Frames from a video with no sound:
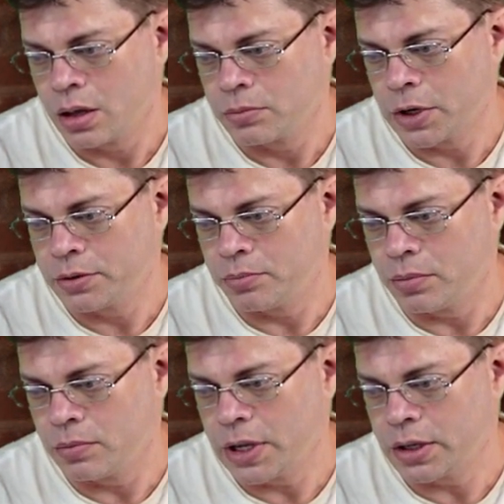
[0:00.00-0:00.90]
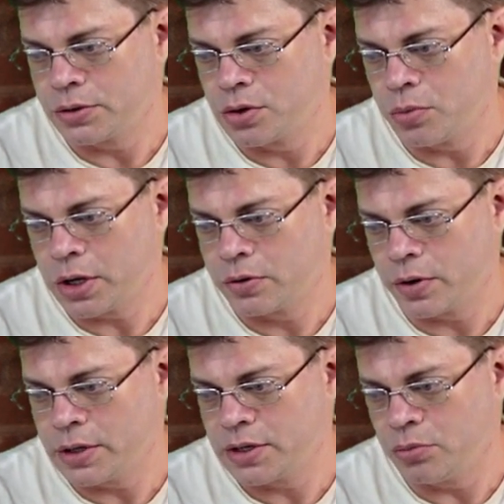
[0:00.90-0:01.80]
I'm not making too many
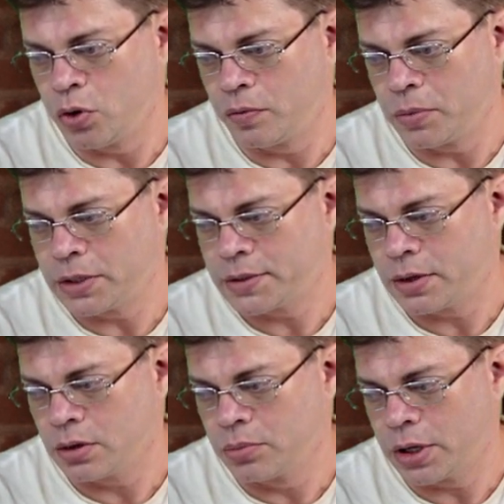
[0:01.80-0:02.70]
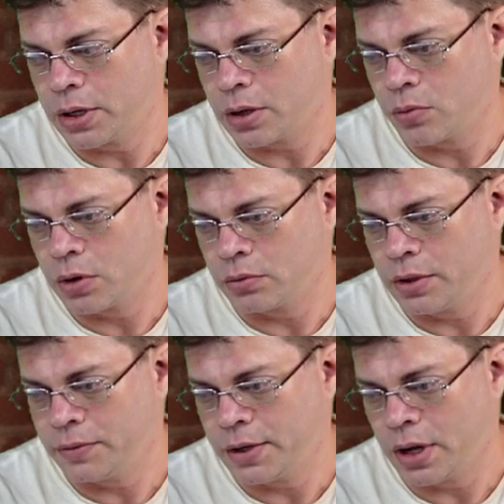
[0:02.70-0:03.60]
crazy movements here, but I want to
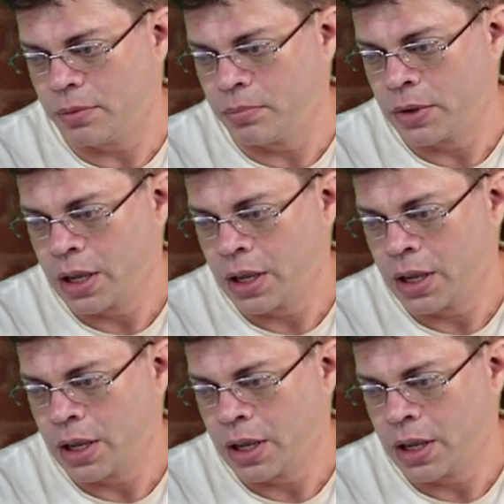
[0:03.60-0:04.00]
lift it up